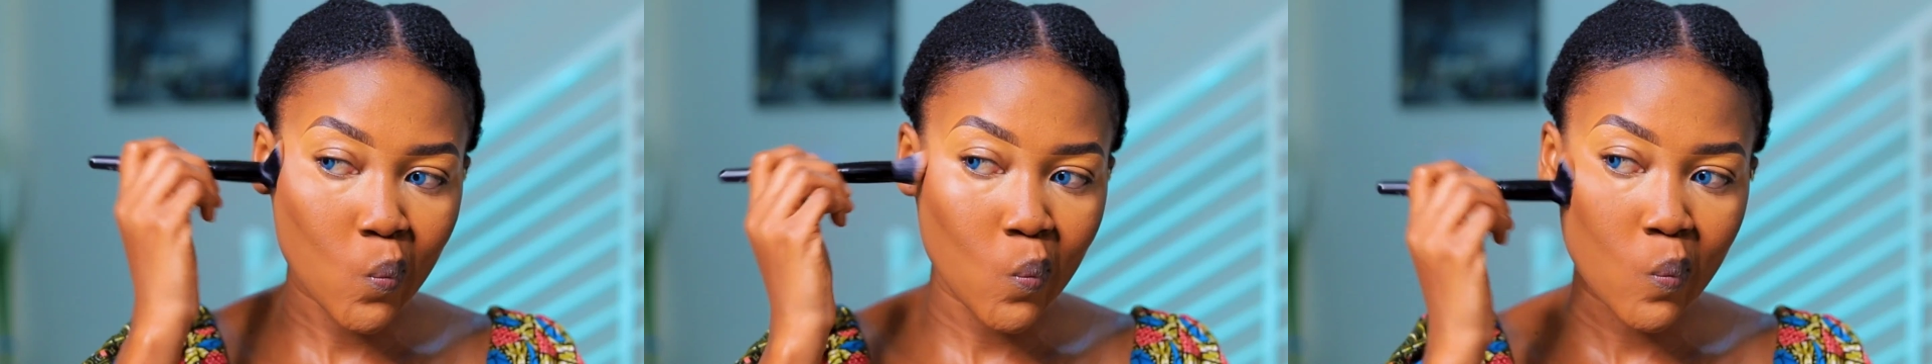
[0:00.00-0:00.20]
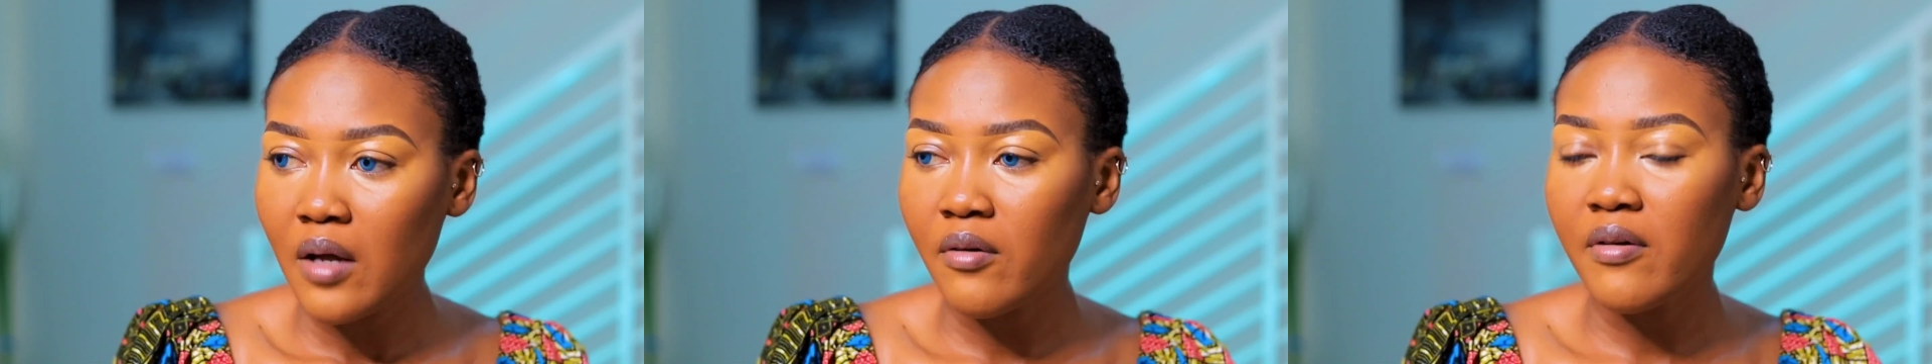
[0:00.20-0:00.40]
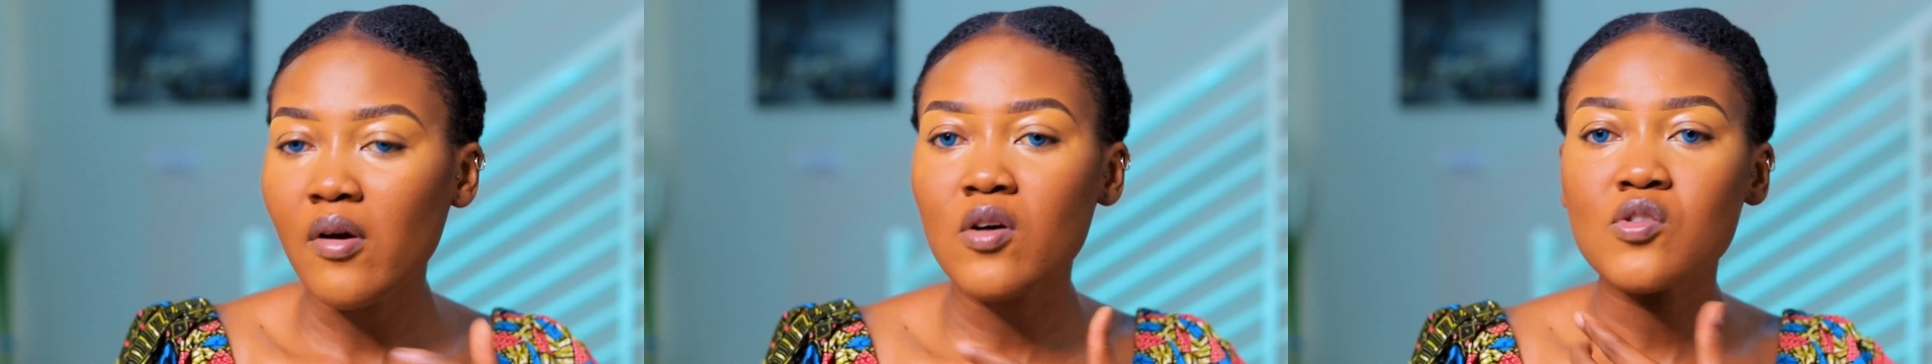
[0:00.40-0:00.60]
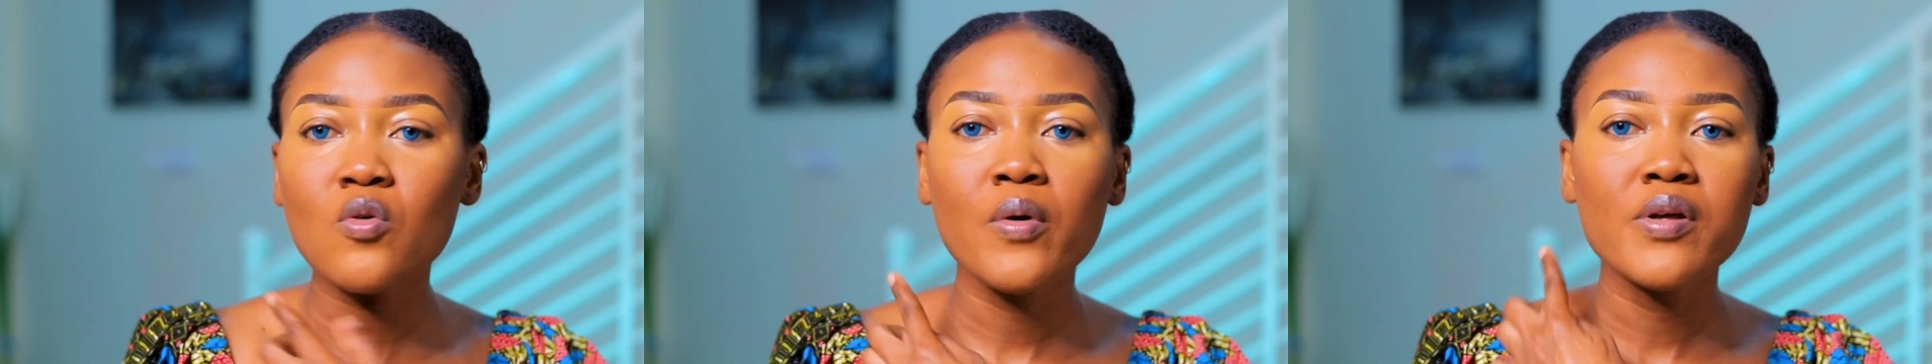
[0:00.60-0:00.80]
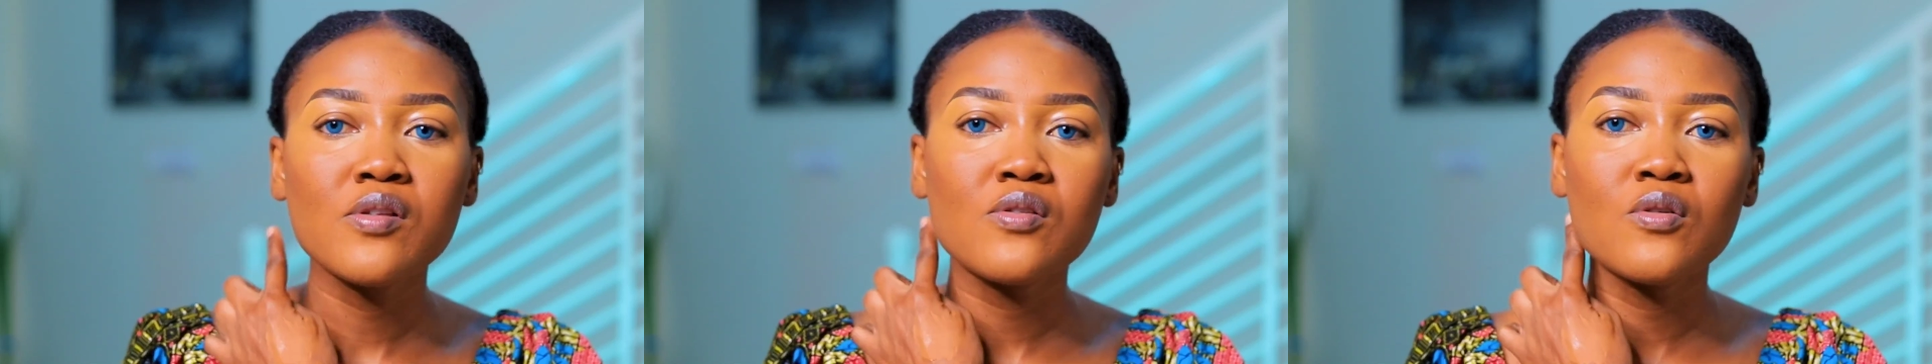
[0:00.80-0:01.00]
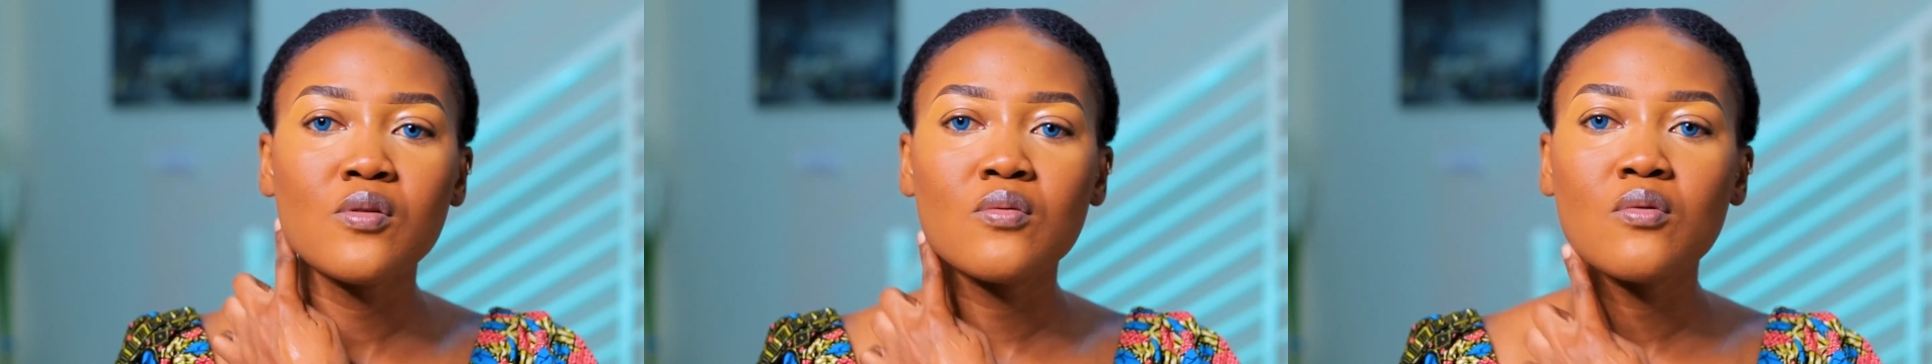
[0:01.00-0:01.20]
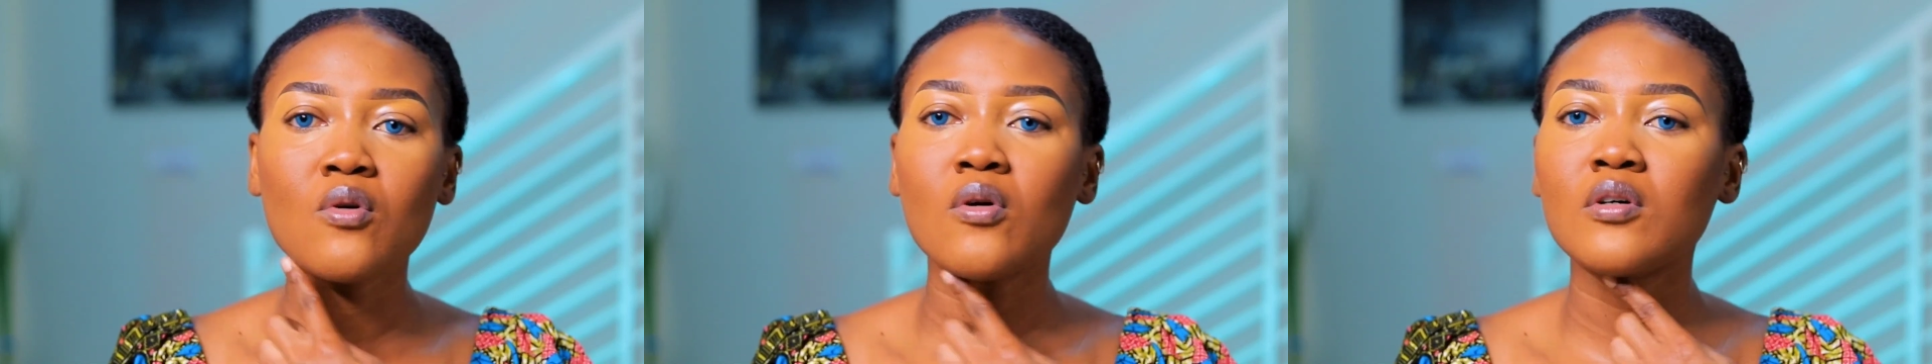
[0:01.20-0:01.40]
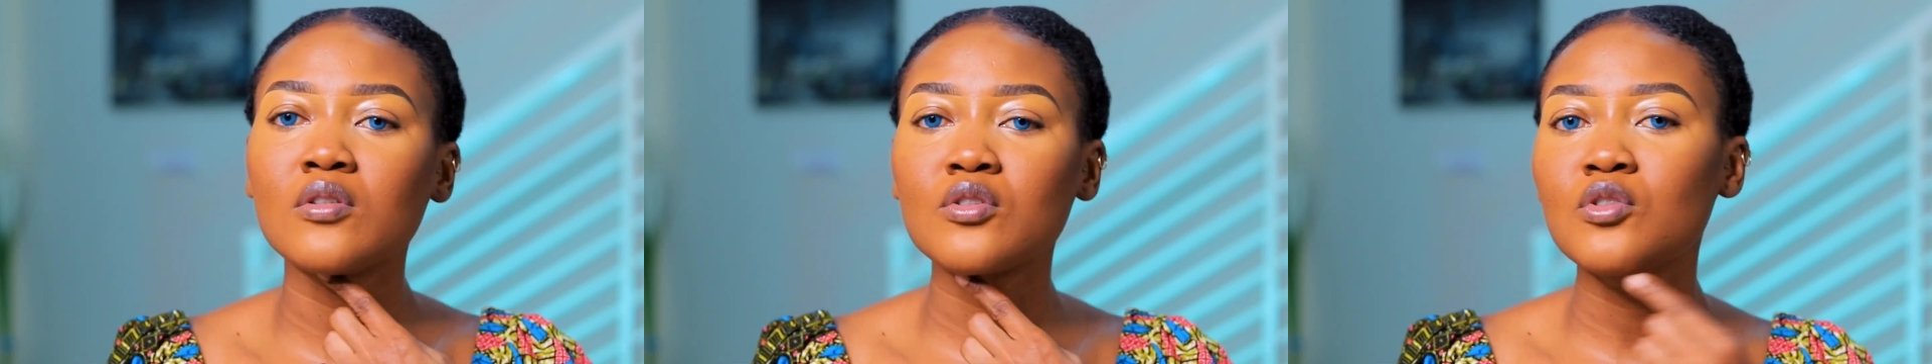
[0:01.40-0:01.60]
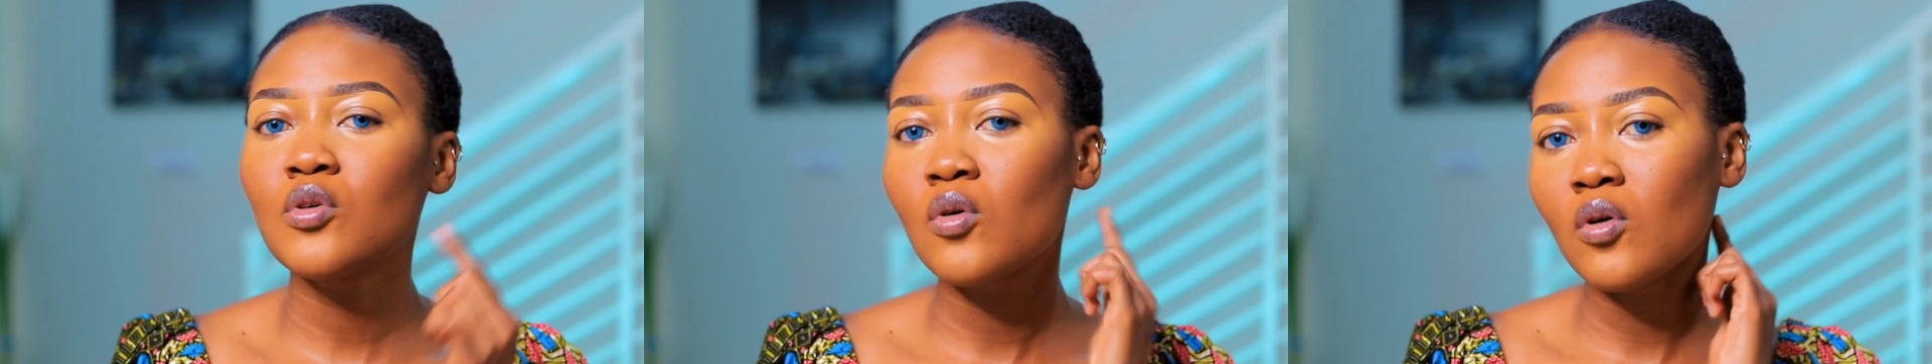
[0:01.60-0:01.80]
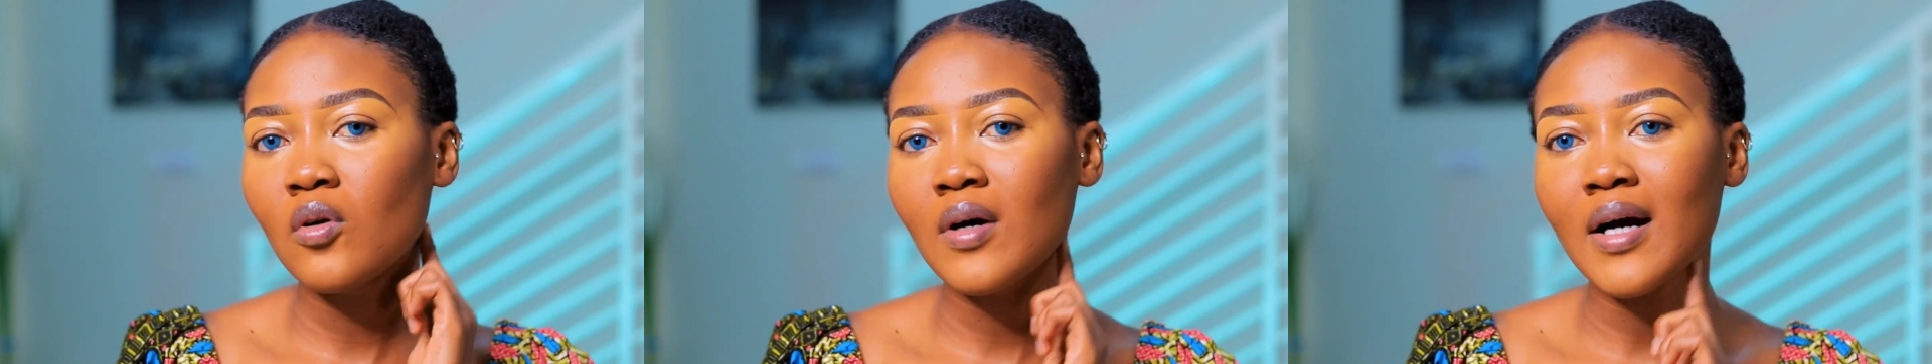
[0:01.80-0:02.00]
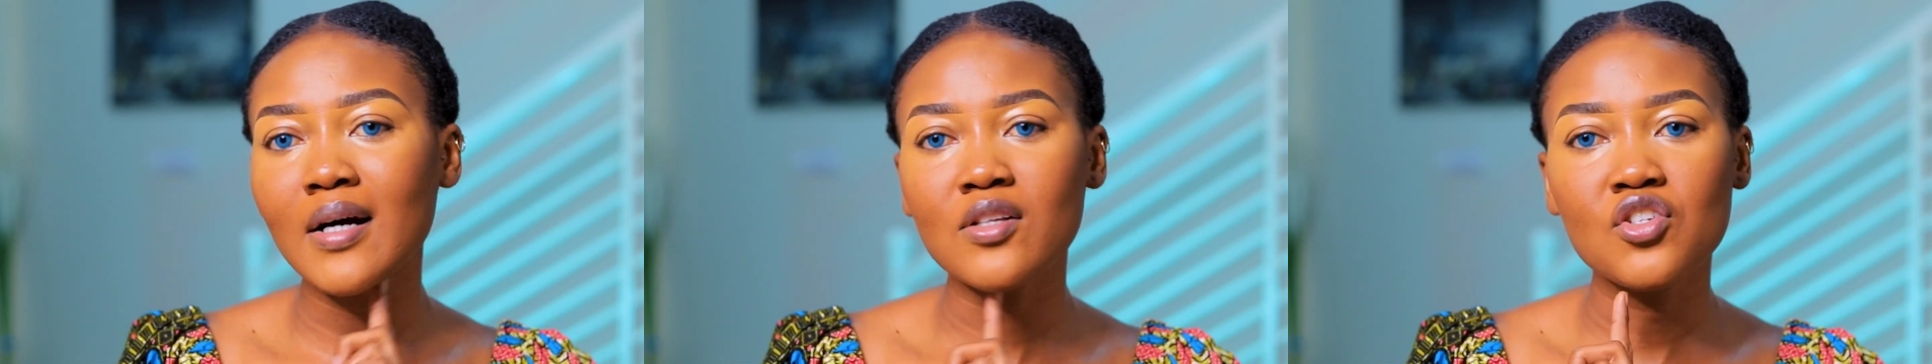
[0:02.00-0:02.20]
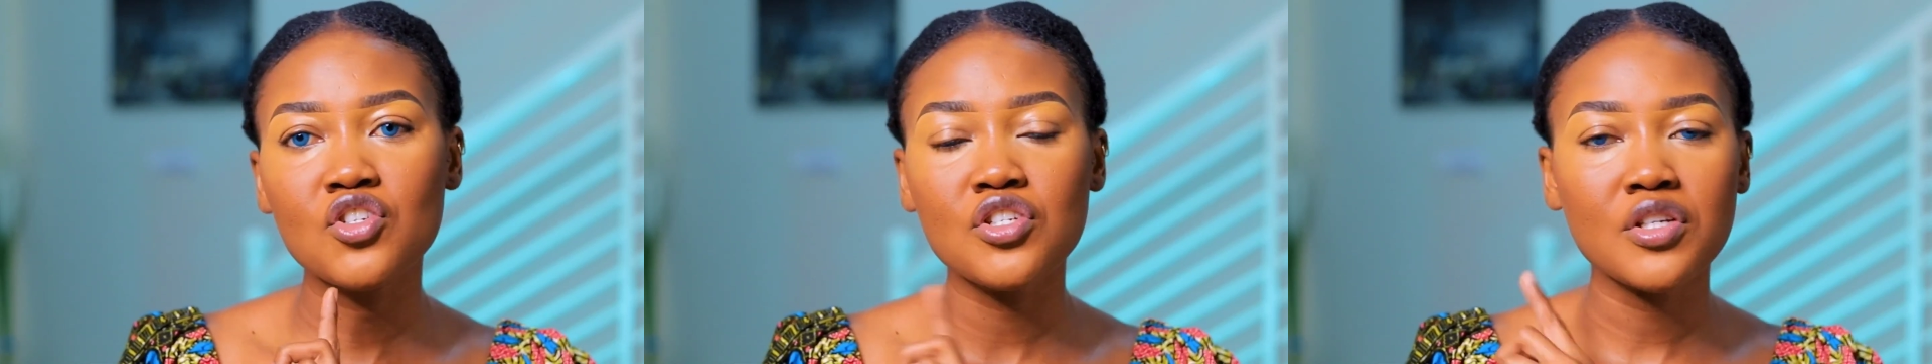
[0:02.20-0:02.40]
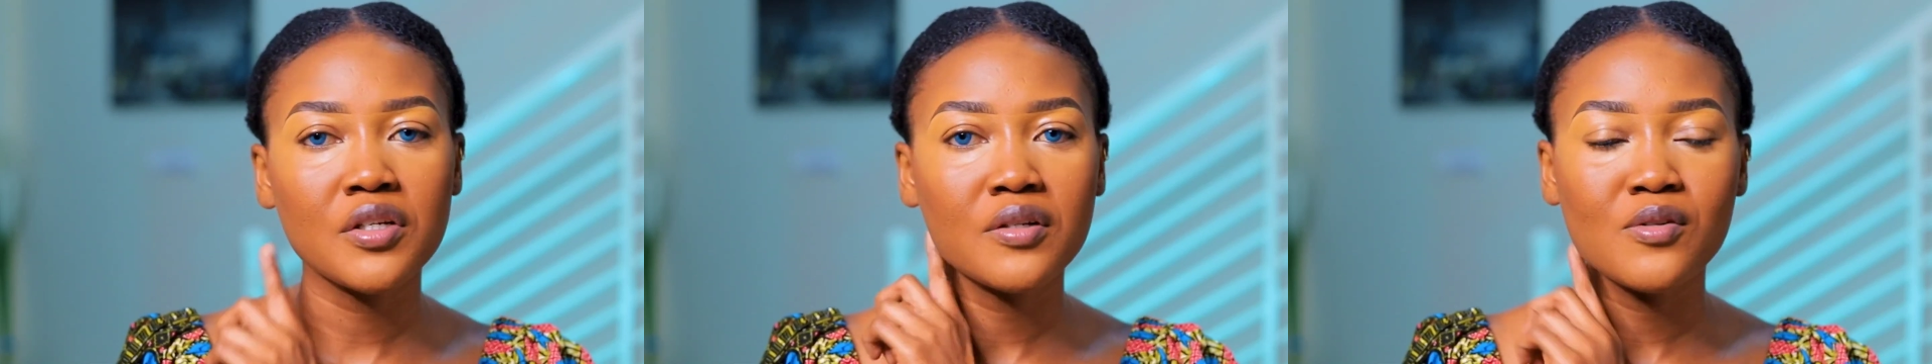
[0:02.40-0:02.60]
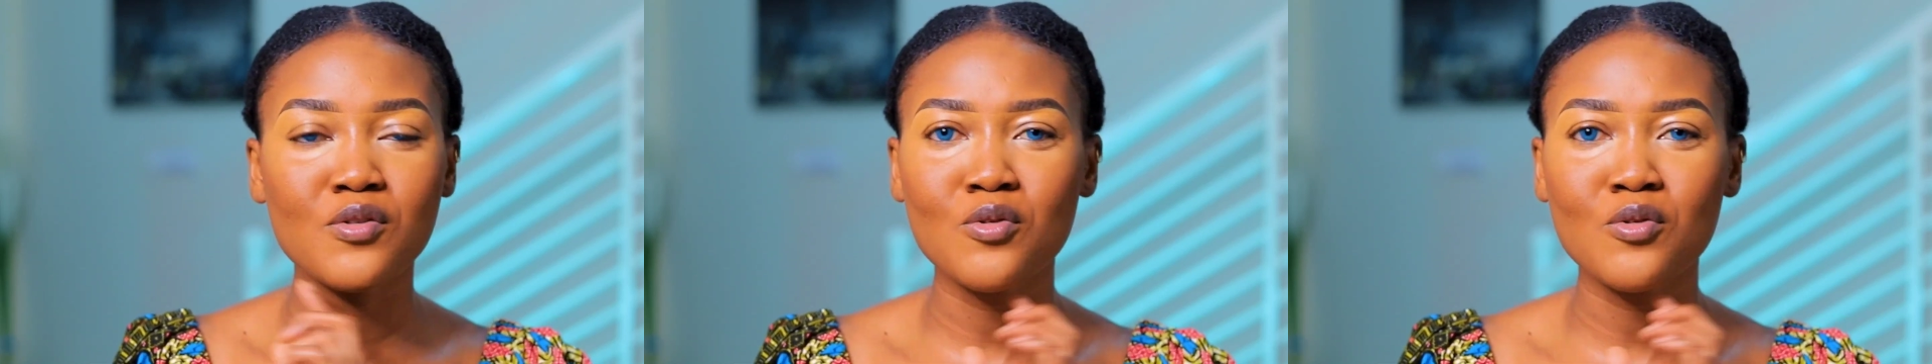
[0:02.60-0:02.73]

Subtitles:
And then you're also going to contour our chin.